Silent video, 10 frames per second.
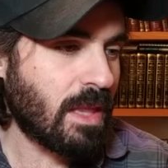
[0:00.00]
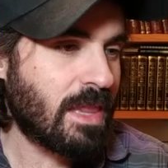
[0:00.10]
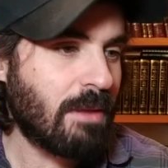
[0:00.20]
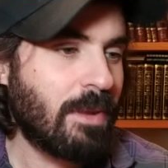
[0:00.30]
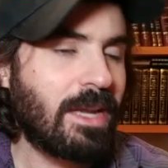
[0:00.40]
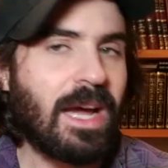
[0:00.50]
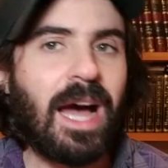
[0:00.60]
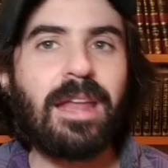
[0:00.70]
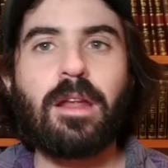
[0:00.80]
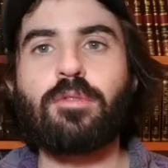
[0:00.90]
they may
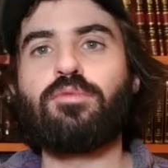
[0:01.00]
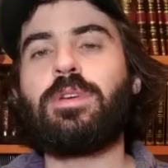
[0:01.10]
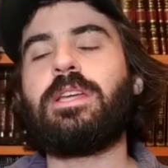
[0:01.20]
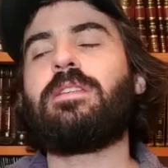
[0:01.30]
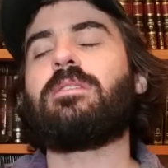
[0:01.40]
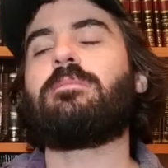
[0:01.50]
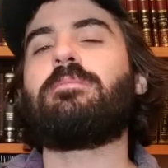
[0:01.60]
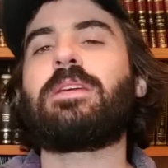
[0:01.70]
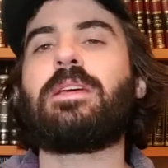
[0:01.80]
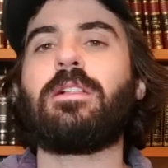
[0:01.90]
not read
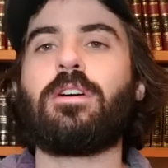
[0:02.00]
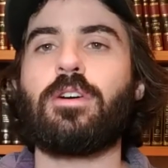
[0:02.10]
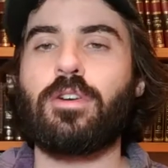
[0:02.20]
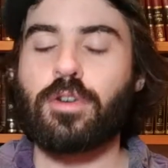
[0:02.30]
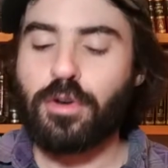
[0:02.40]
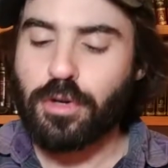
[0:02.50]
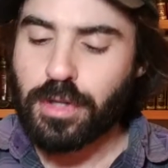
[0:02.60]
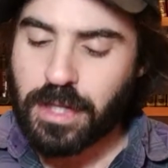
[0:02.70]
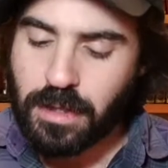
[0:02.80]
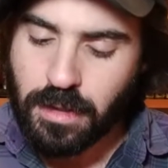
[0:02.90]
Megillah
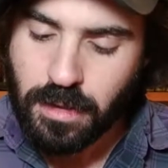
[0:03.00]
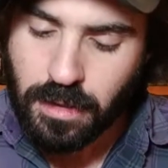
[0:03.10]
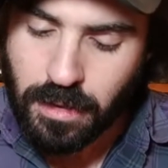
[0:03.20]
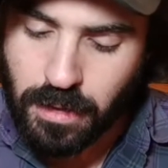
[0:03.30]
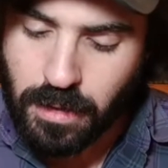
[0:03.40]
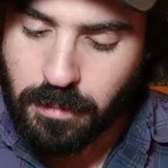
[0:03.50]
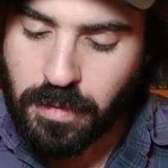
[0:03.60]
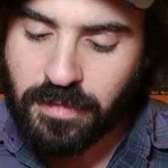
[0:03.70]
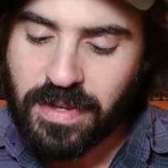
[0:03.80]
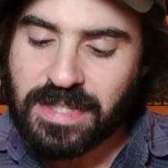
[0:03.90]
early.
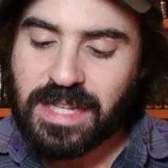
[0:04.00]
But